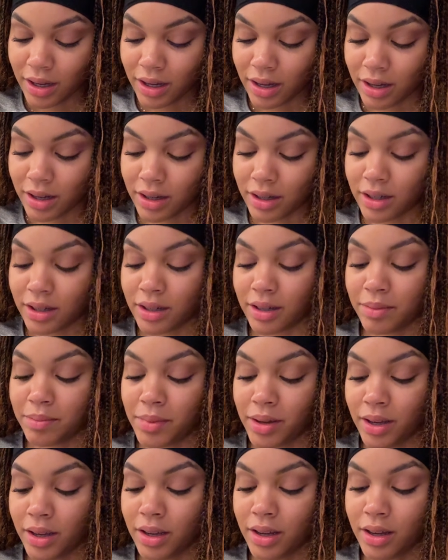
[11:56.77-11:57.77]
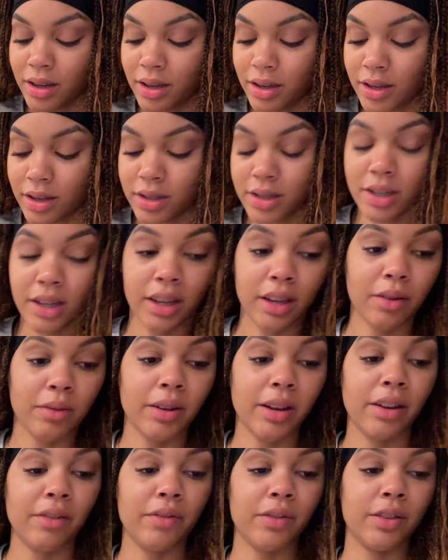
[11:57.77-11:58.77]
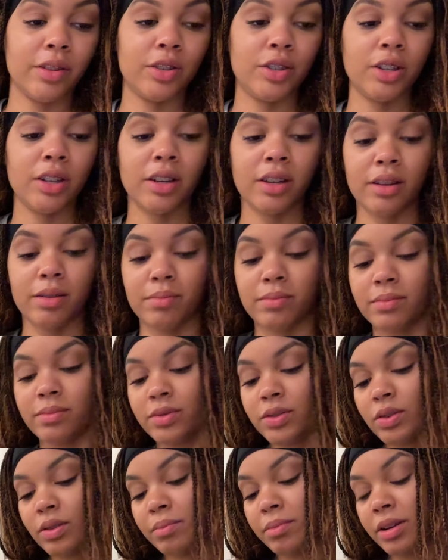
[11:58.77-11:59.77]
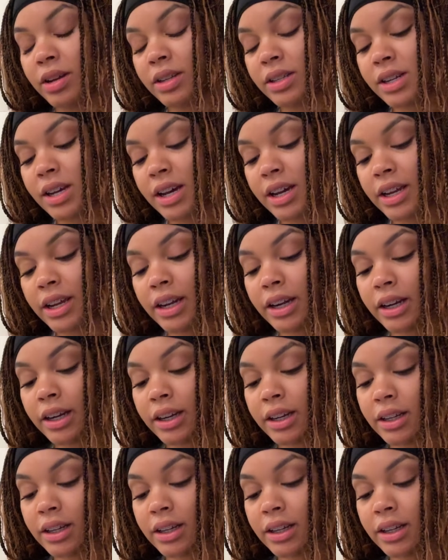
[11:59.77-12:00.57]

um, to get ready for the gym, so I'm not tired.